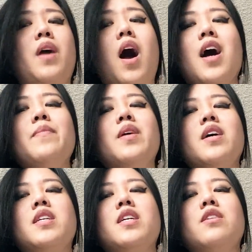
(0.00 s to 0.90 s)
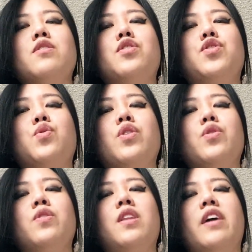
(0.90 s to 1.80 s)
I'm not here to sort
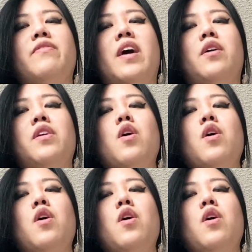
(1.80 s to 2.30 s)
your life out